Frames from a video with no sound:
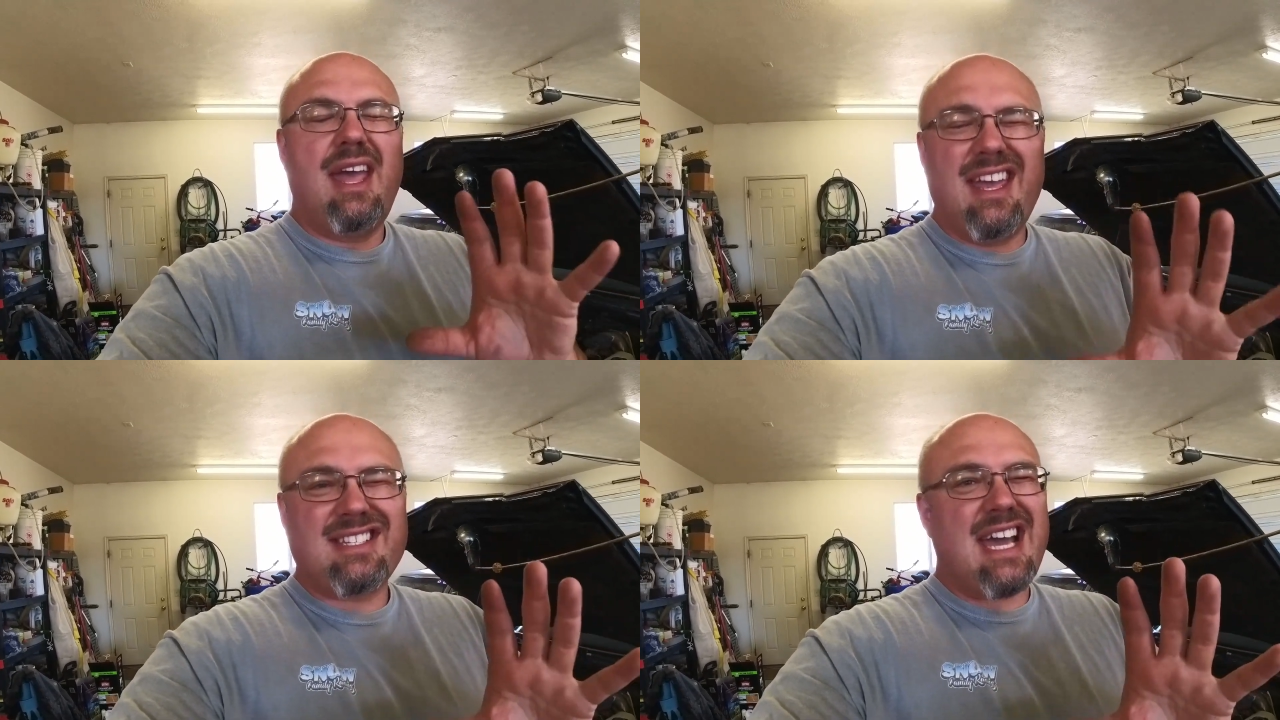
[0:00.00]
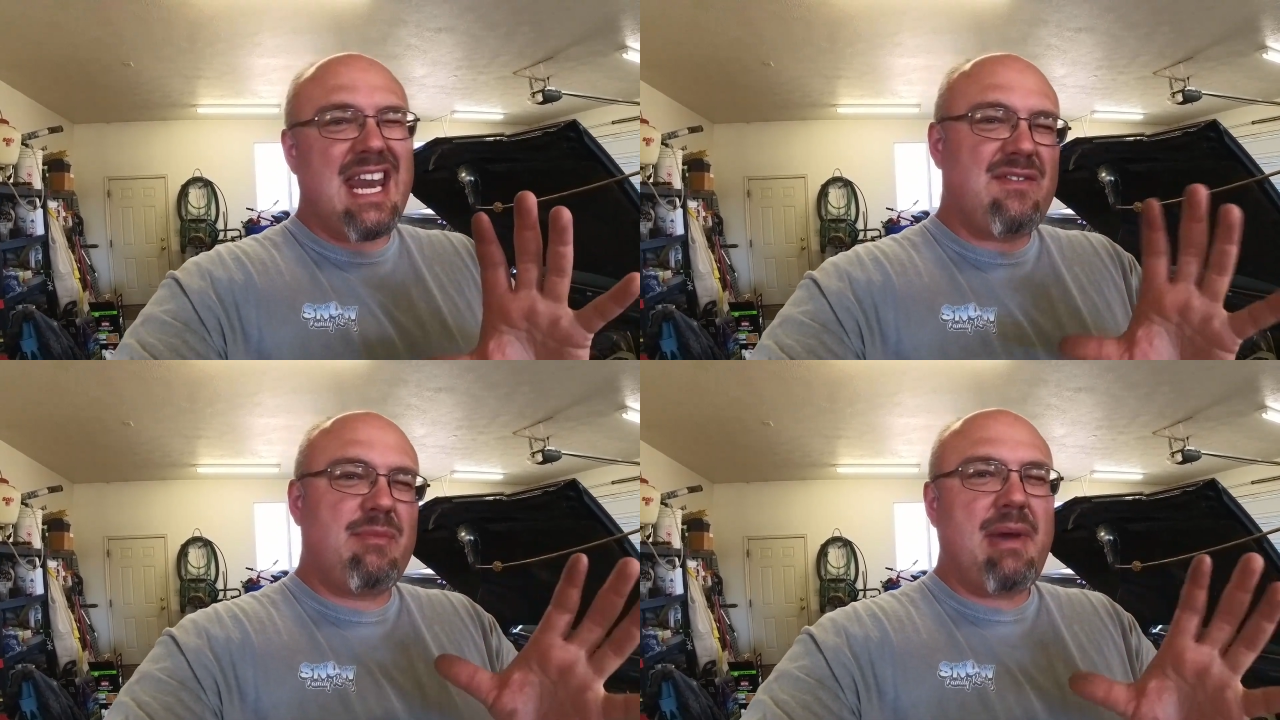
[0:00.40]
It's
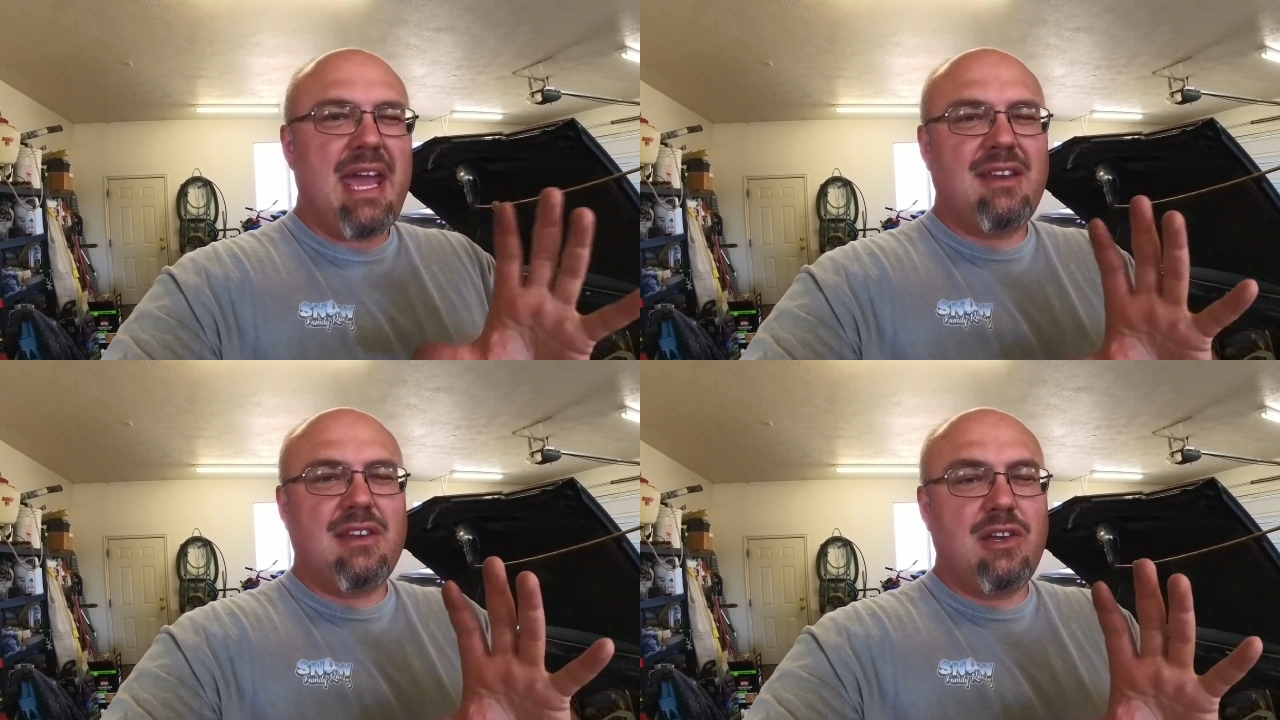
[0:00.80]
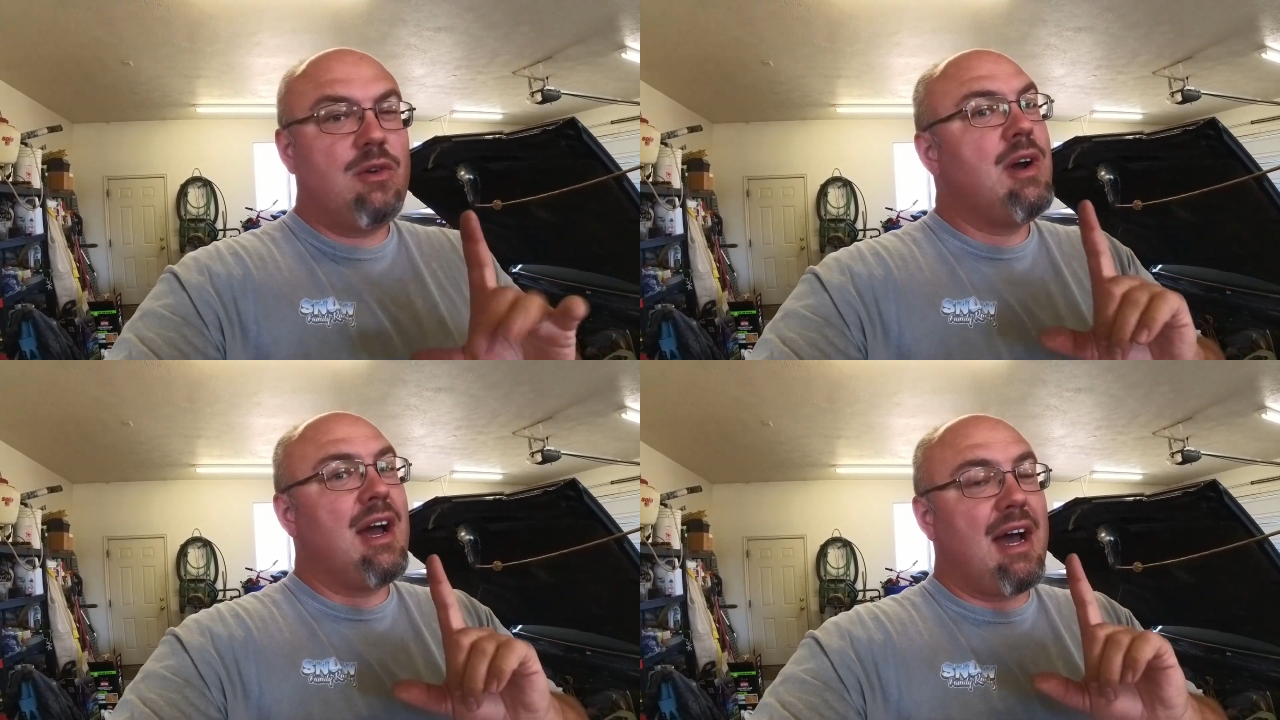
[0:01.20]
kind of a pain to
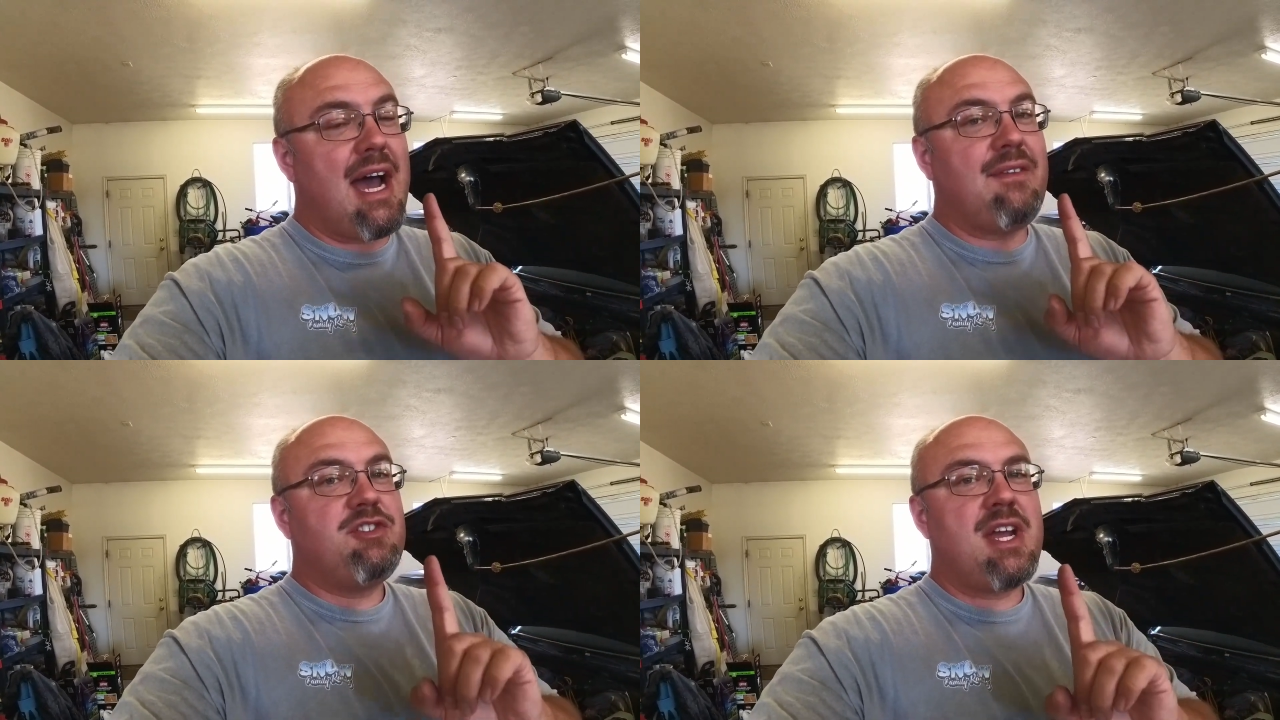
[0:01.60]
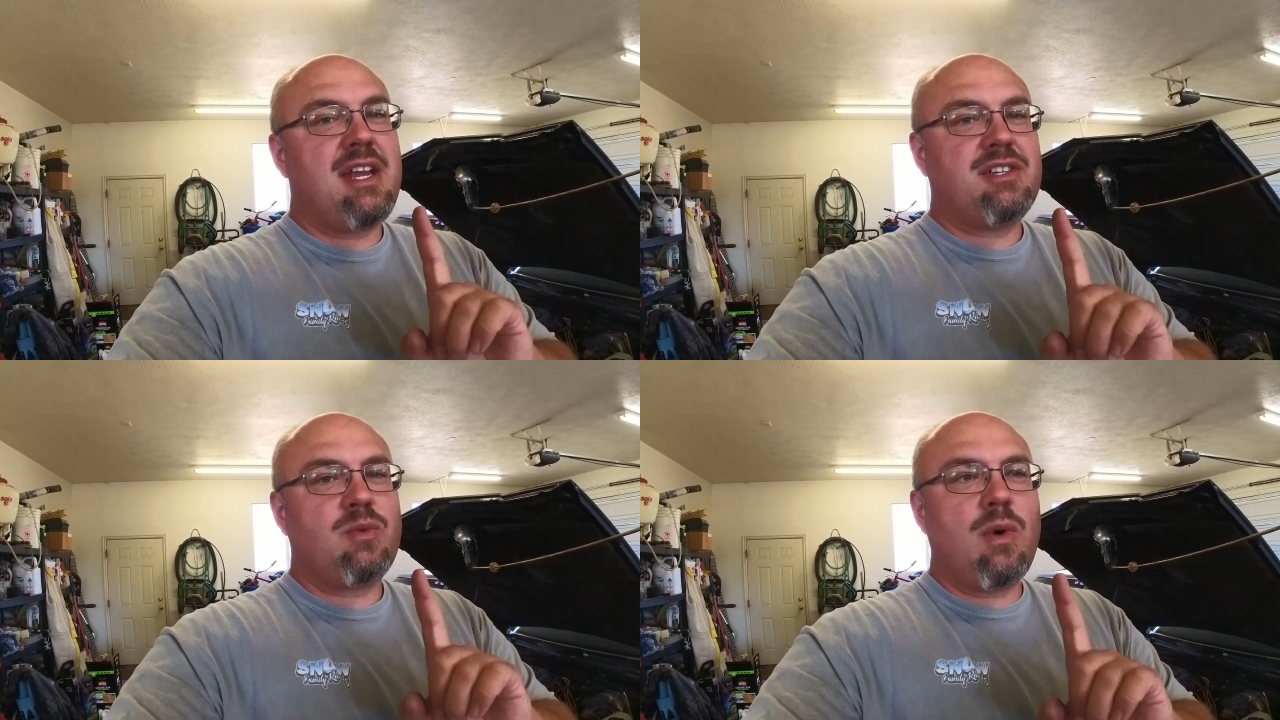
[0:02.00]
do. I've
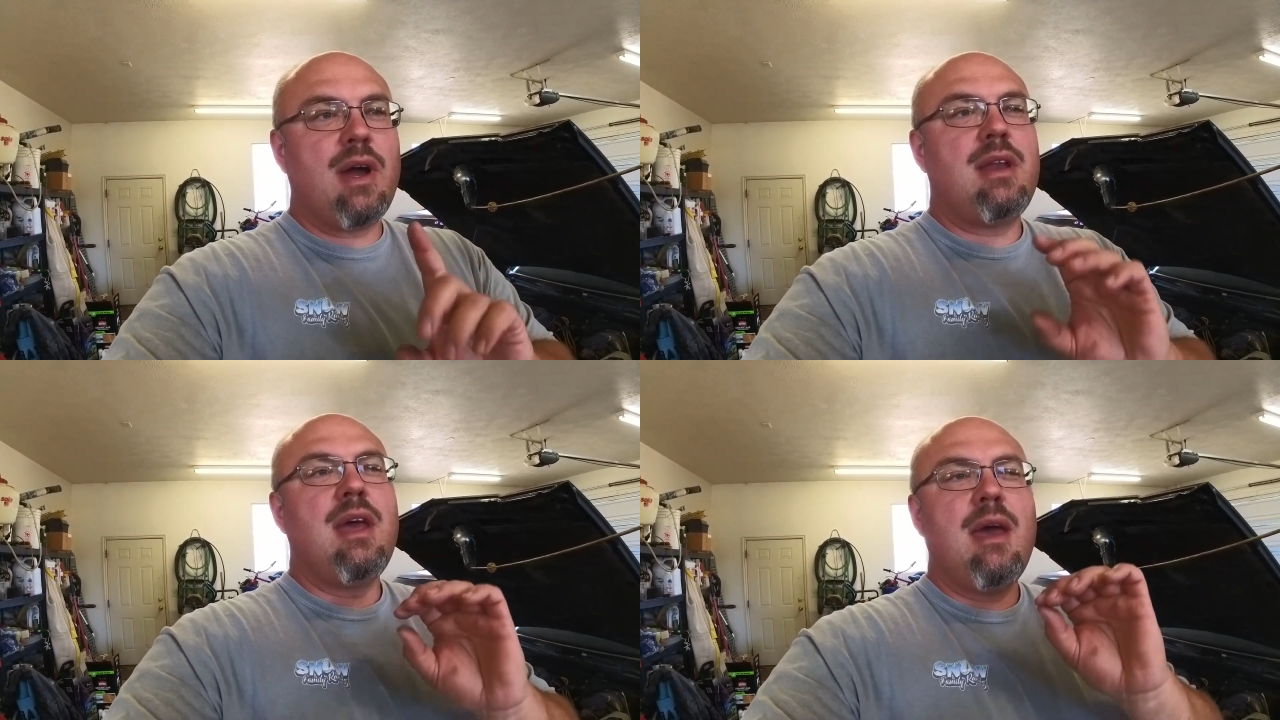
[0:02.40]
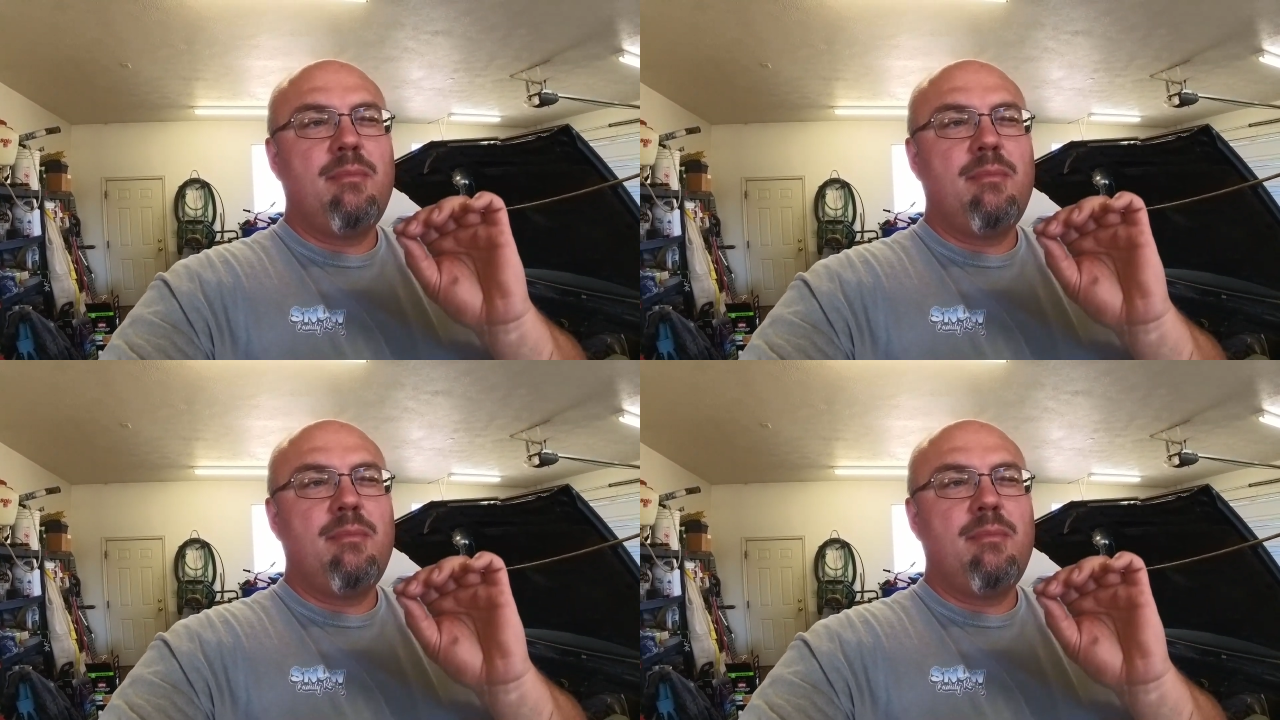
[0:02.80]
changed one